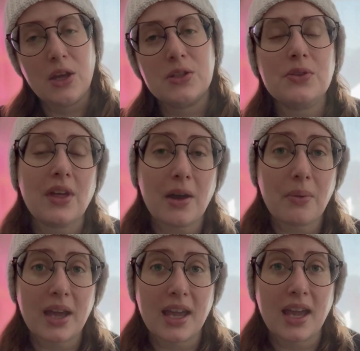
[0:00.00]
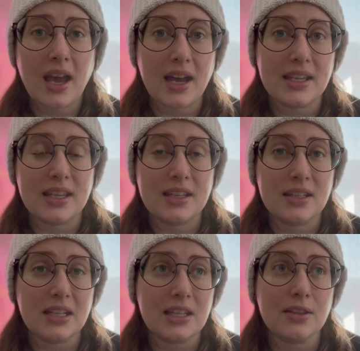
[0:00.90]
So that way I
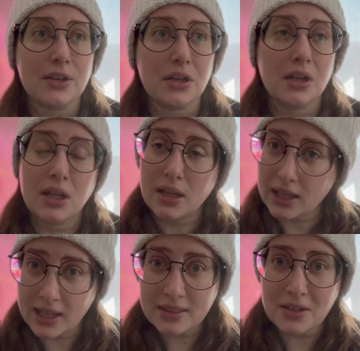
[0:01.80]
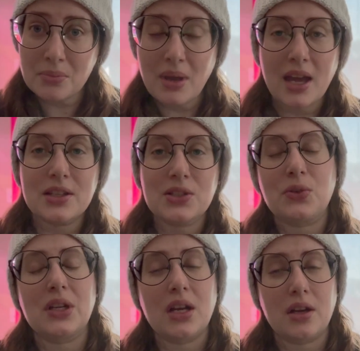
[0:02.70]
can either eat them as
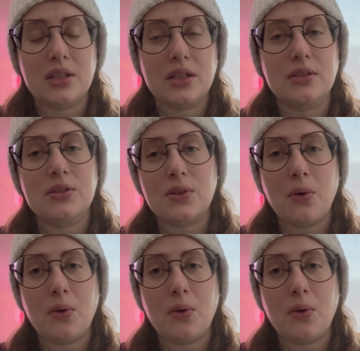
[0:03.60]
green onions,